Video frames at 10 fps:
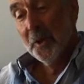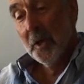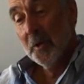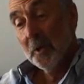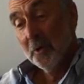
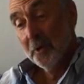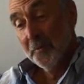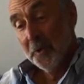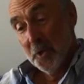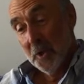time I got
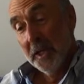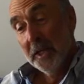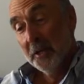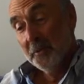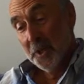off the
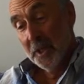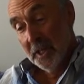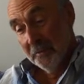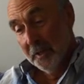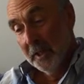train, I was
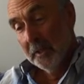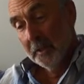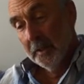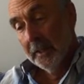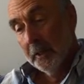laughing
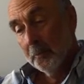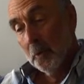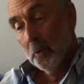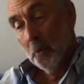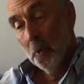out loud
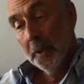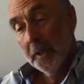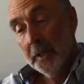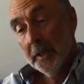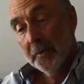while
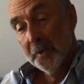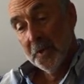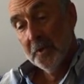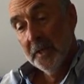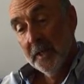walking down the
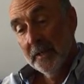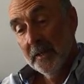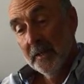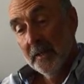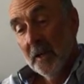street.
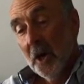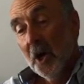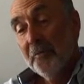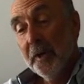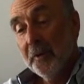
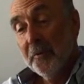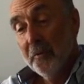I found a